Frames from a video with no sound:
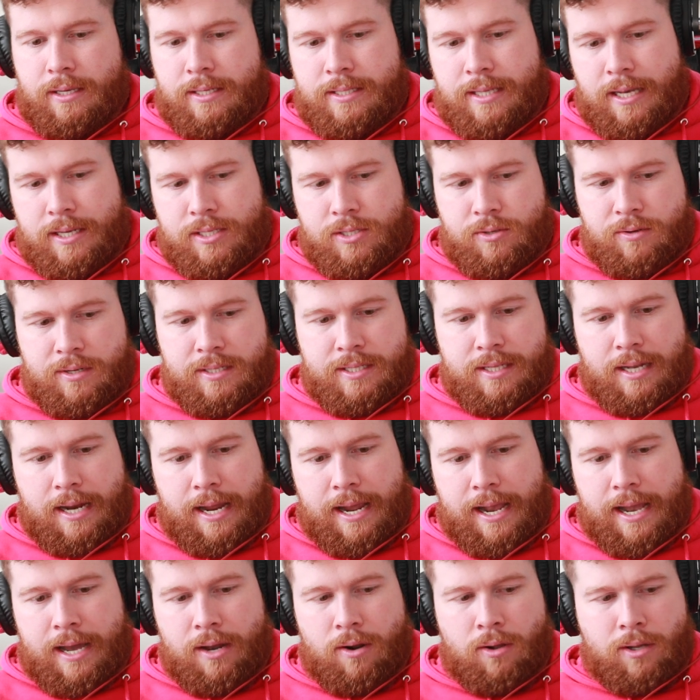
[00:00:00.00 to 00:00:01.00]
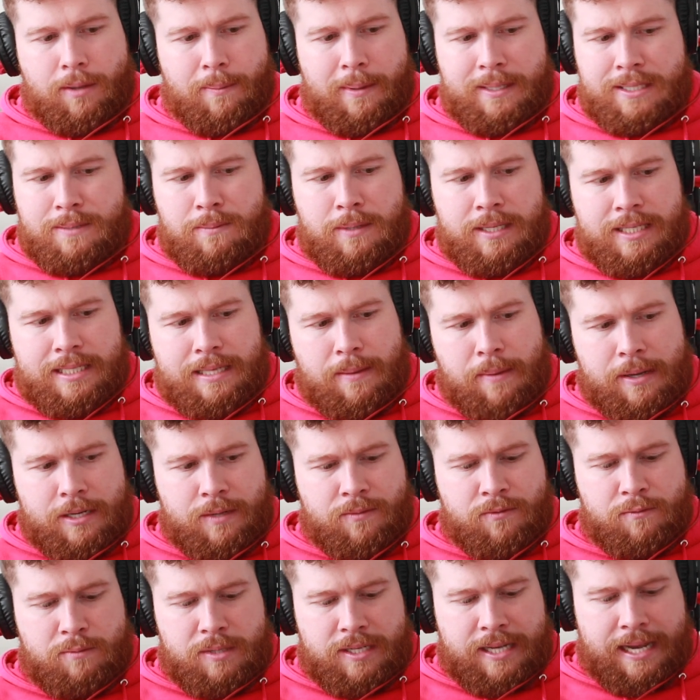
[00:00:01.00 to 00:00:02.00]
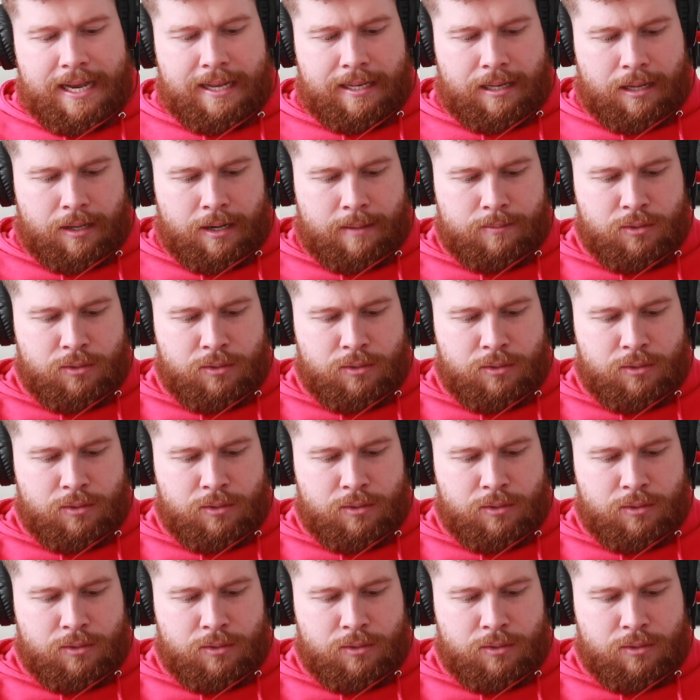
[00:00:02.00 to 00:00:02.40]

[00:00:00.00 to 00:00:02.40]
accessories that I had, all the bits and pieces I picked up from Decathlon.